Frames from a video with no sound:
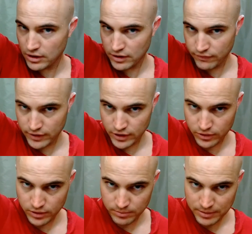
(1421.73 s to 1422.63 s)
had a
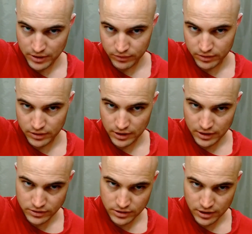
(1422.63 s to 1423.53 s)
video come out
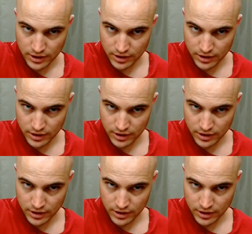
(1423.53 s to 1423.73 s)
yesterday.